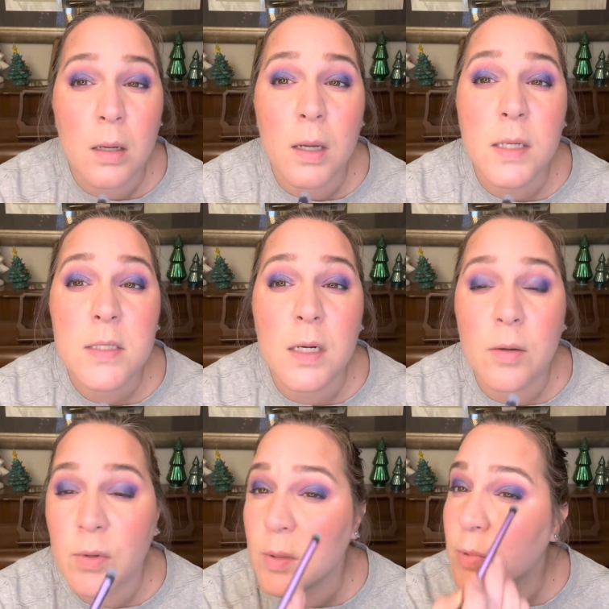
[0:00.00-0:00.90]
I
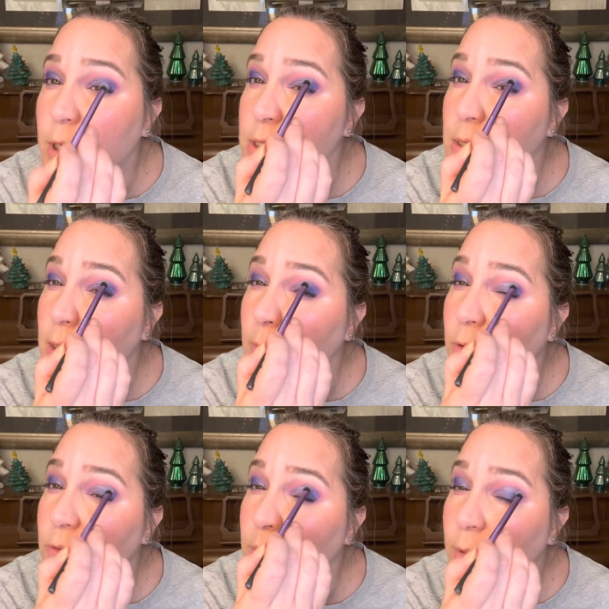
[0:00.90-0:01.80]
start with the brush and then I
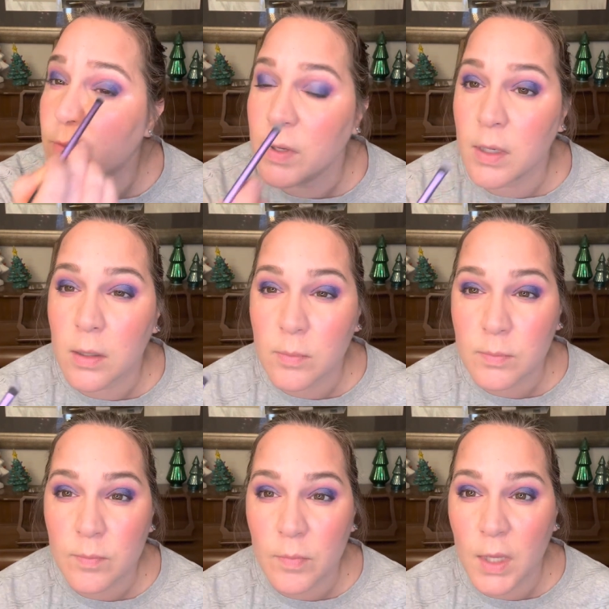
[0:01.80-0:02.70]
move to my finger.
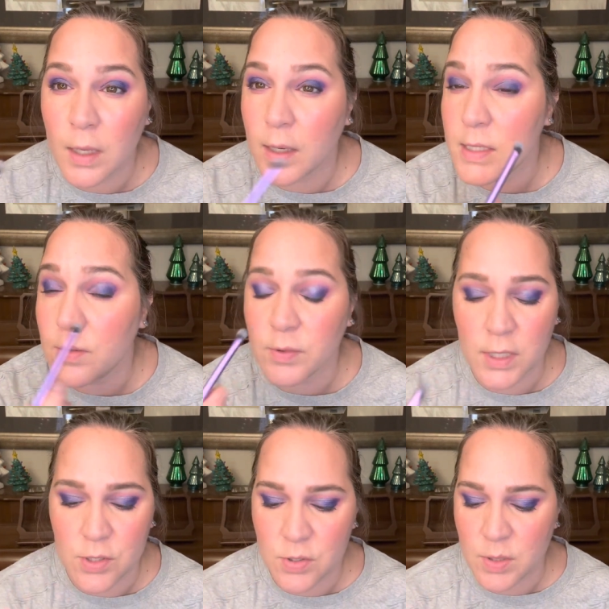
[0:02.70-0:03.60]
And I
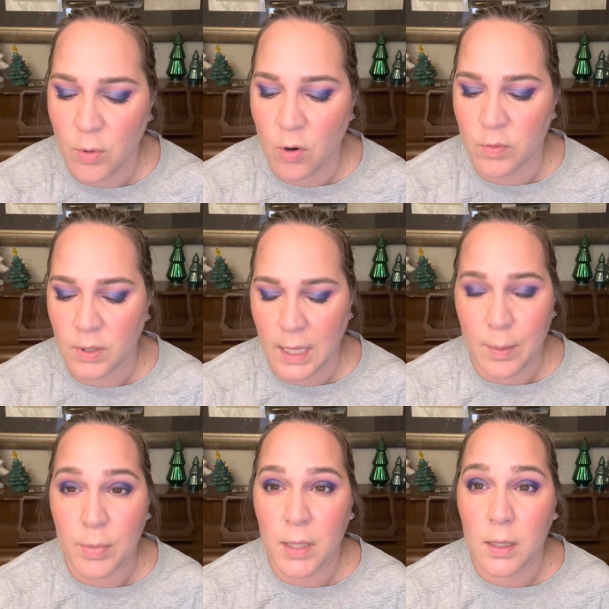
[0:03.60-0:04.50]
definitely do some
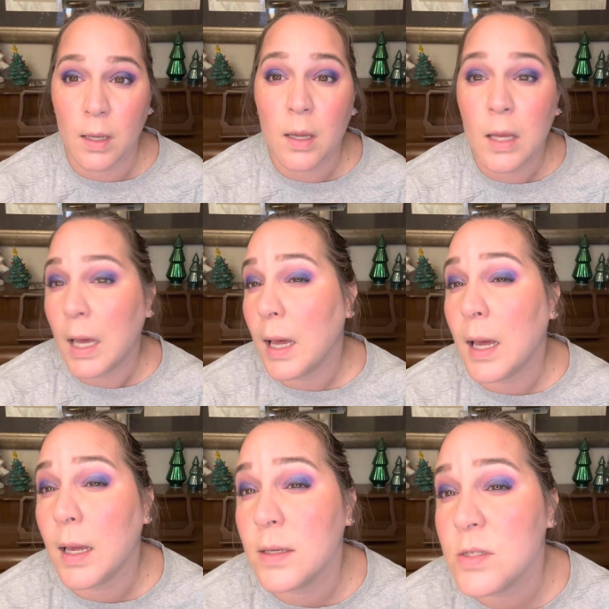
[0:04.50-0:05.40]
overlapping
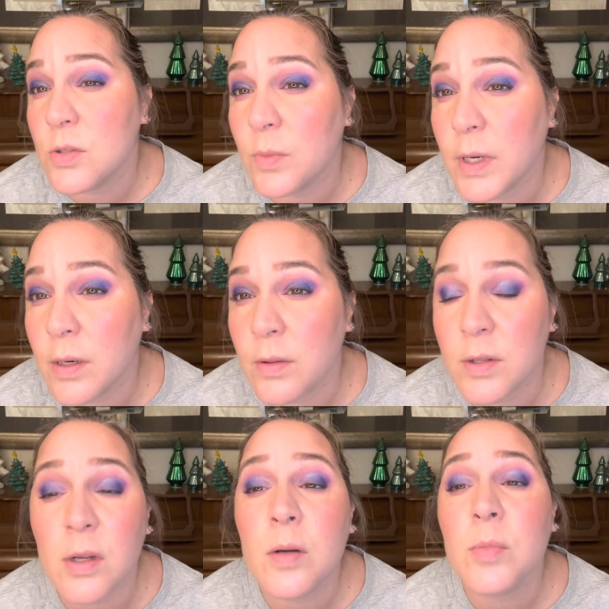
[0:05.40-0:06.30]
onto where the
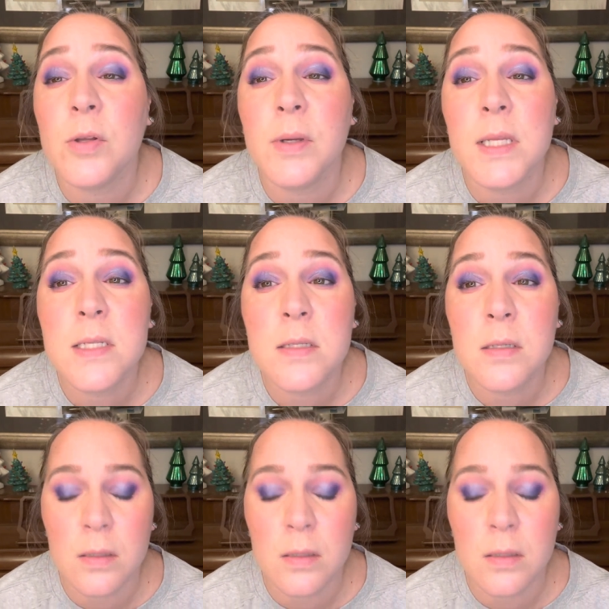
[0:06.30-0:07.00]
dark blue is.